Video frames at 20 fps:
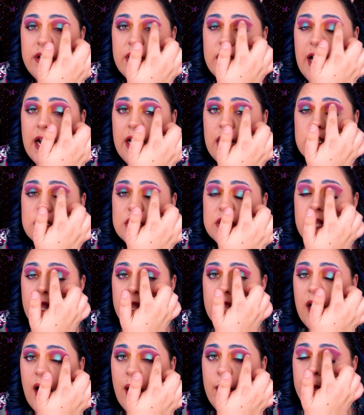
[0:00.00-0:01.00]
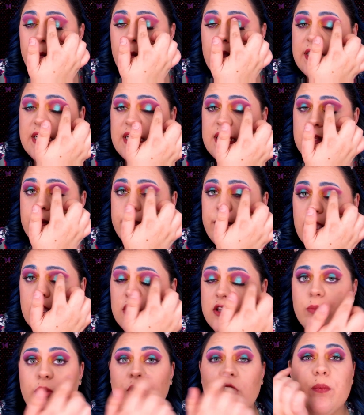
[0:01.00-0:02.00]
It kind of just like got muddy, the pink
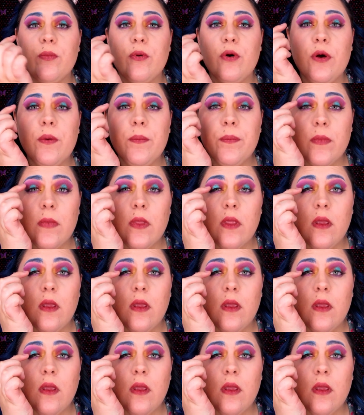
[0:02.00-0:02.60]
and the purple.